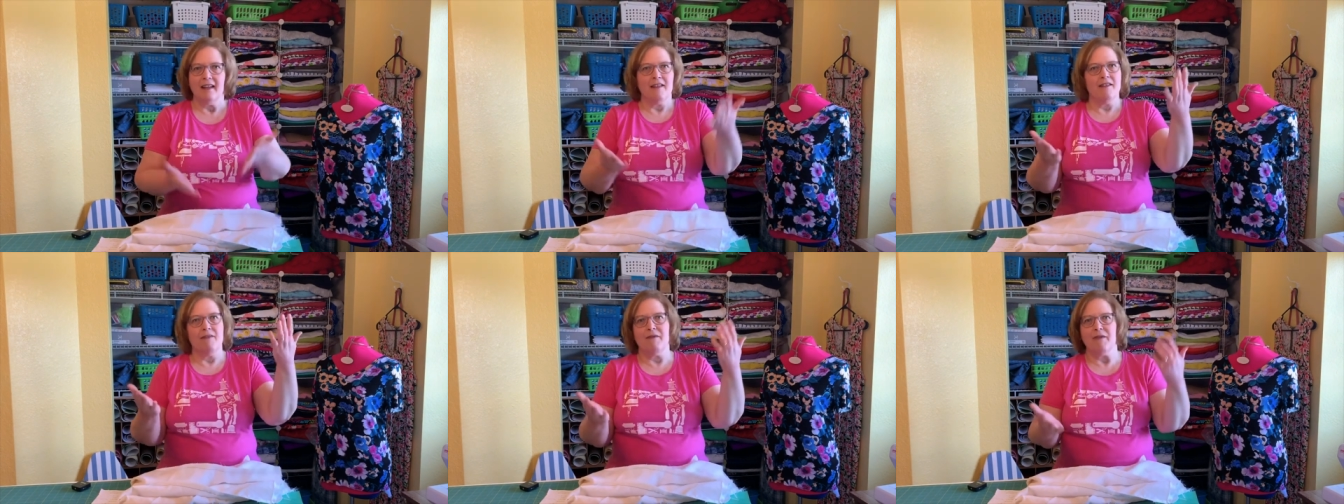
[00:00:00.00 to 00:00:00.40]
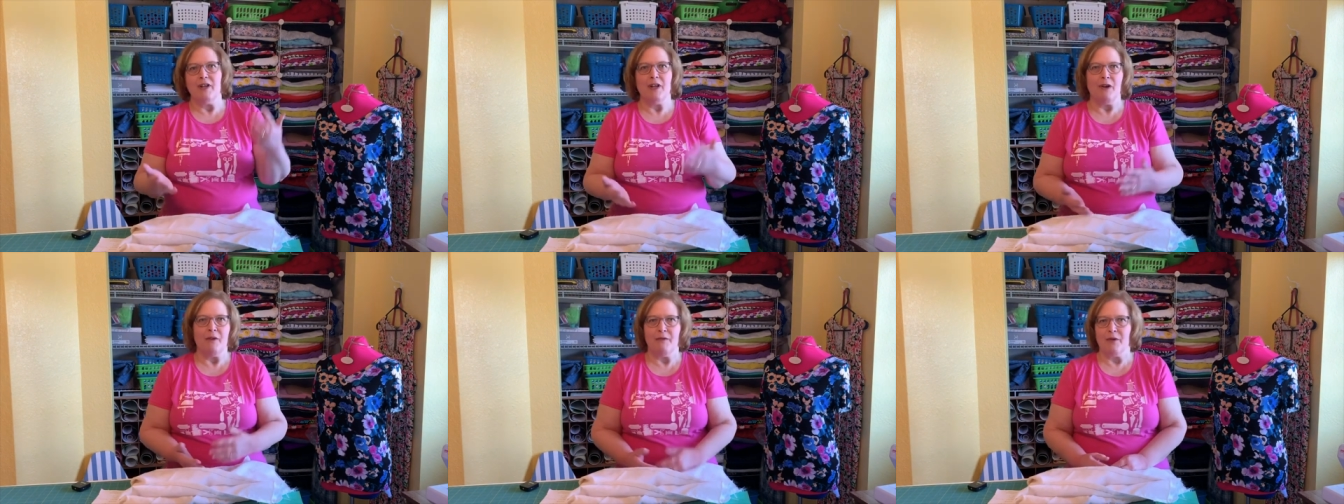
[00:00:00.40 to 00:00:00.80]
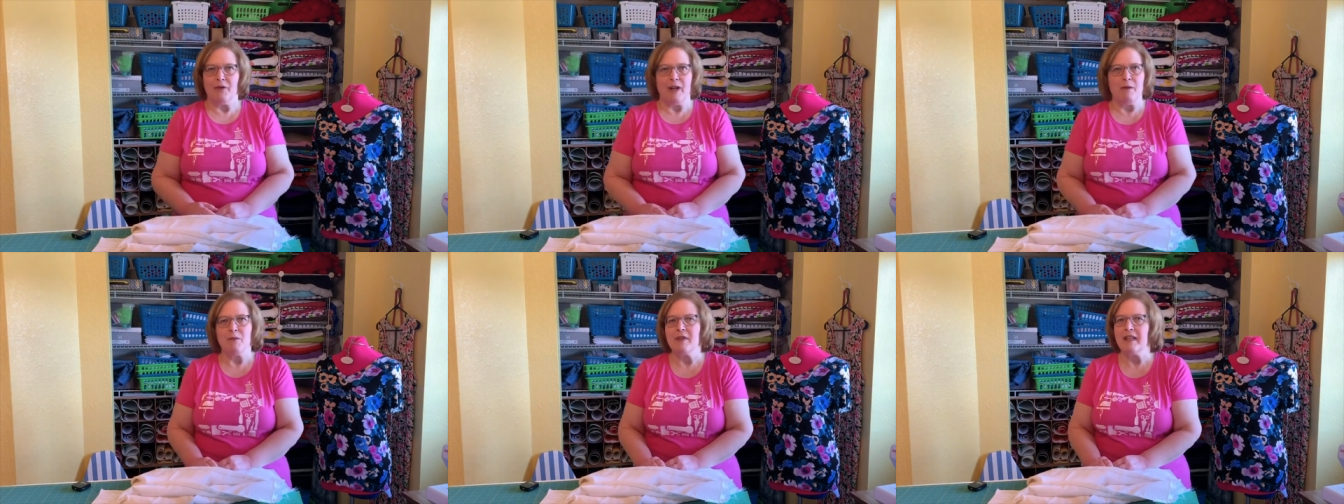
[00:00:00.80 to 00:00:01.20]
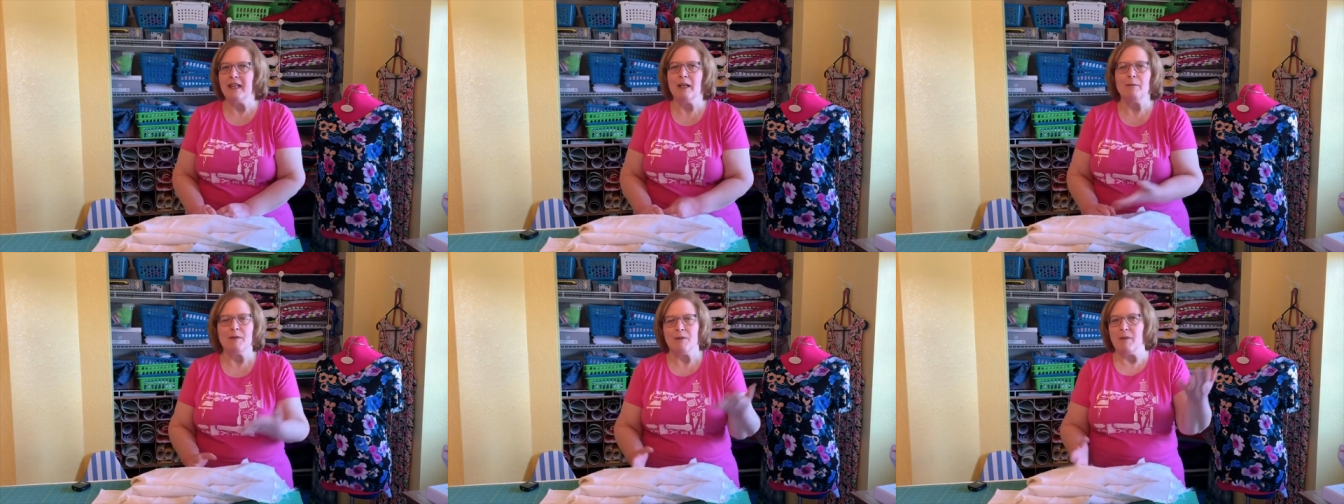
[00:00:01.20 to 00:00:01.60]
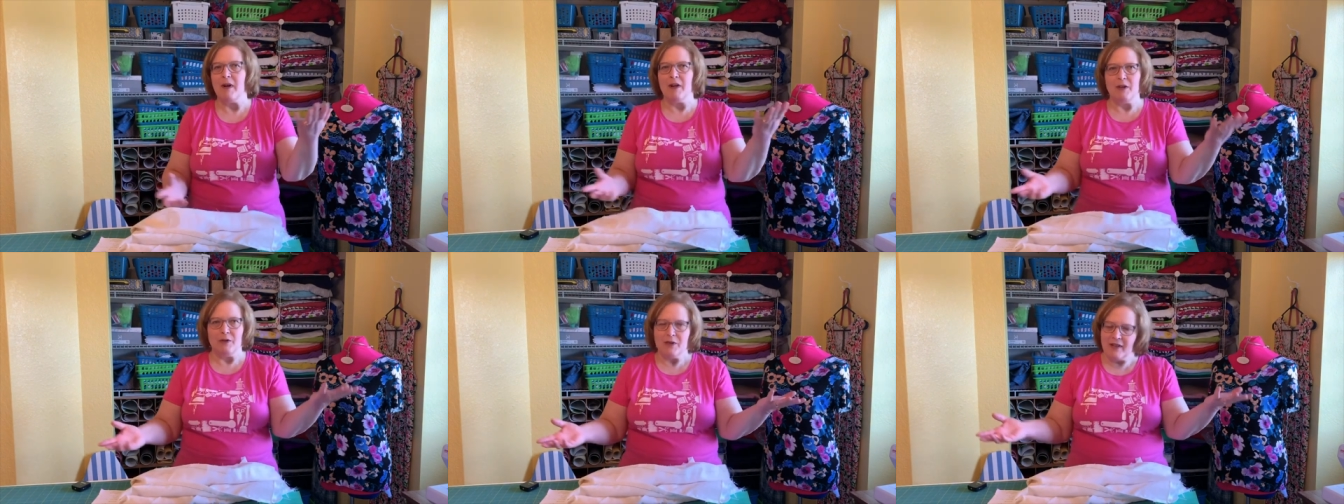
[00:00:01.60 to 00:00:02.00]
If, you know, if your name was Kim as
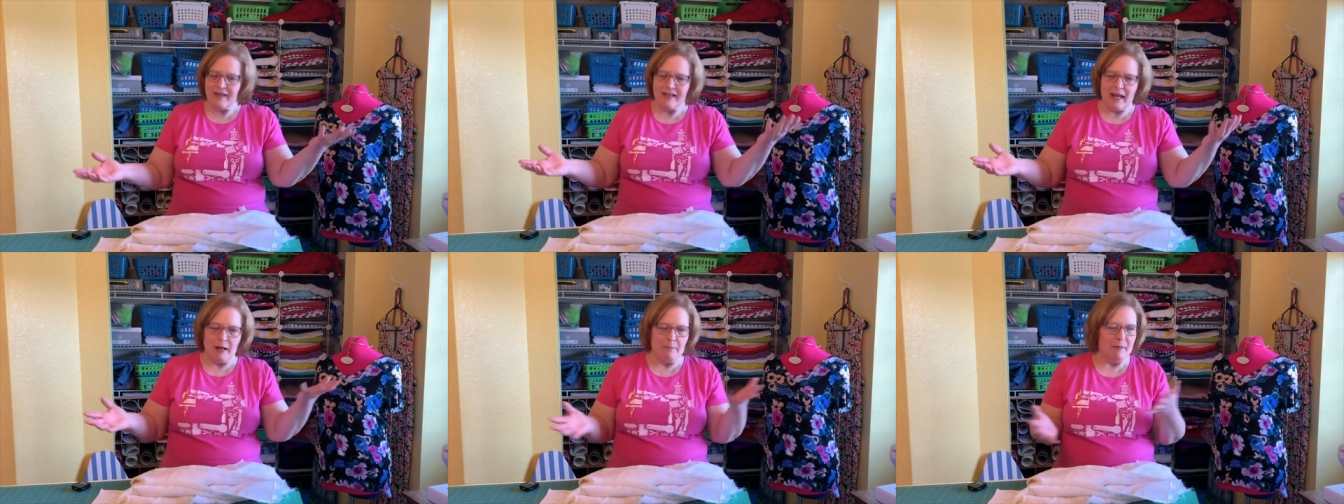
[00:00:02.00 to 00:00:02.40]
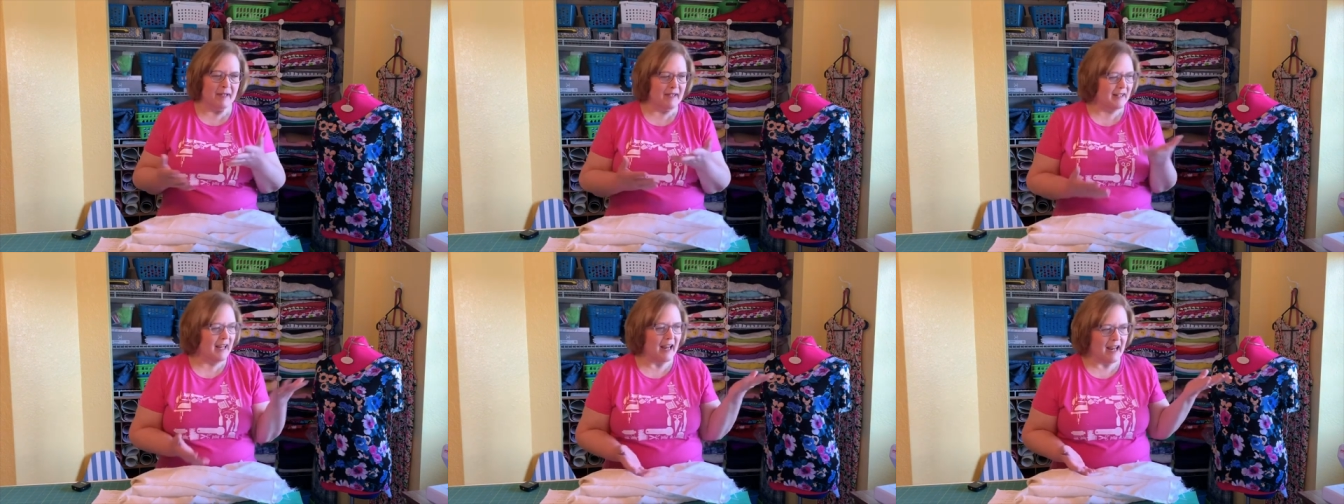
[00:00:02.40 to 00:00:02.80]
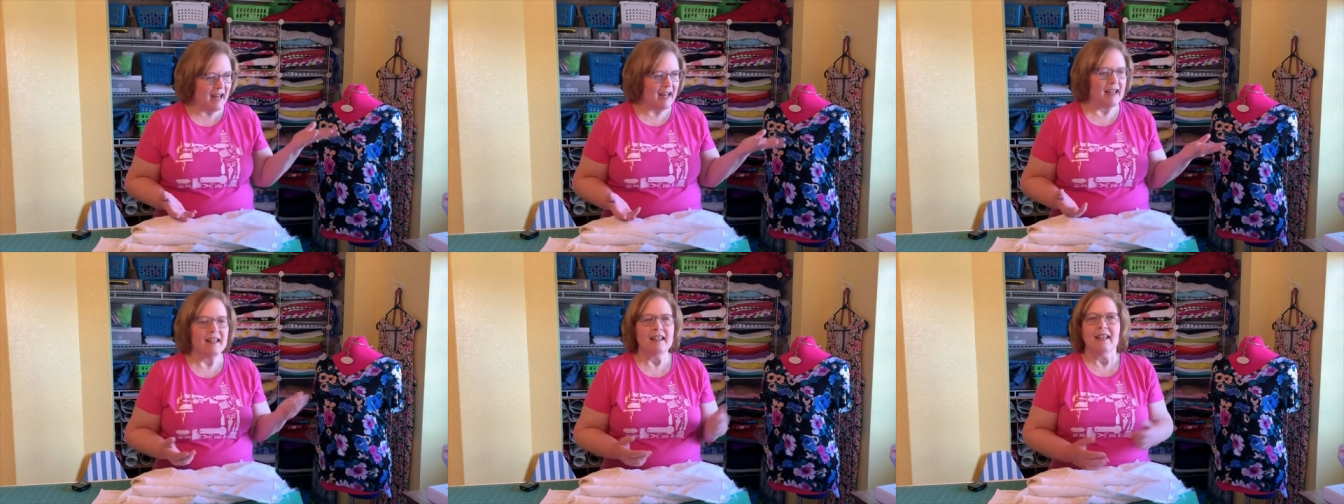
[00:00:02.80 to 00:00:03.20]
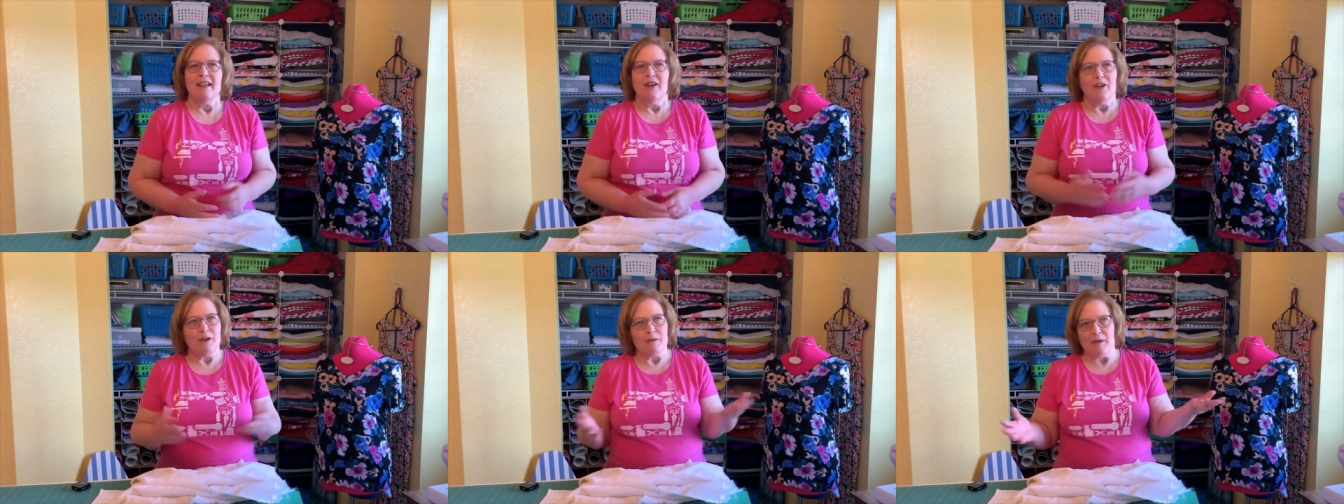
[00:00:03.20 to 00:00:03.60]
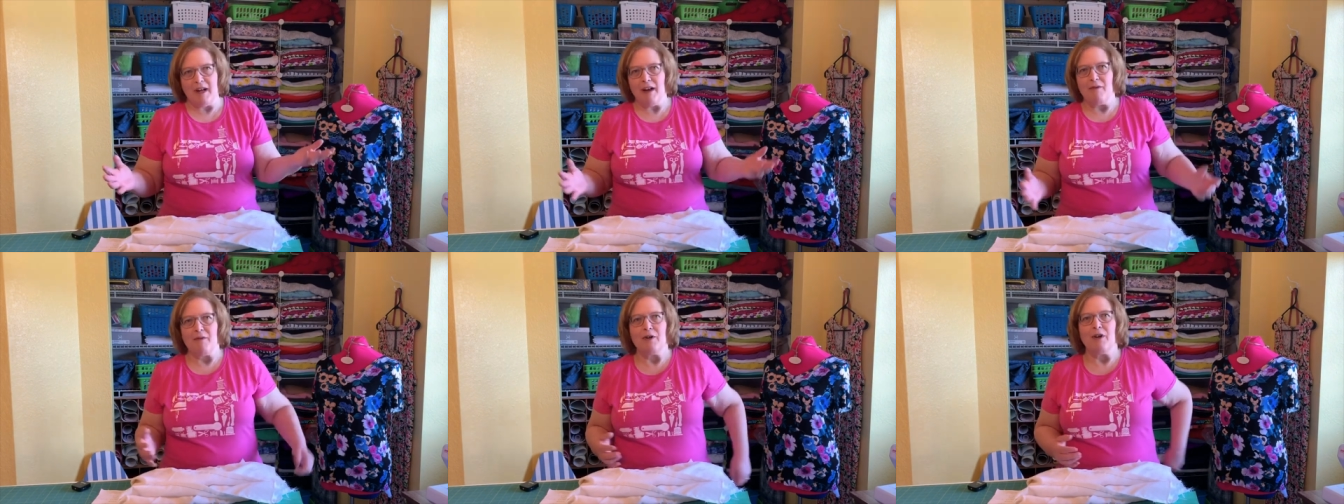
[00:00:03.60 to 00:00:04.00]
well, you just say Miss K or
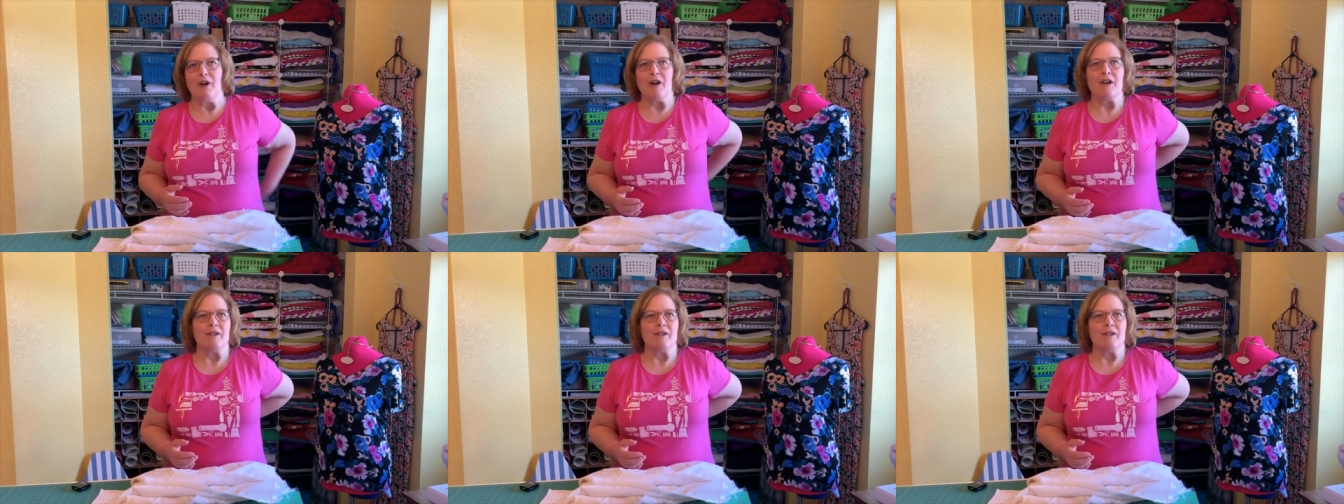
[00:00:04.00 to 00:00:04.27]
whatever,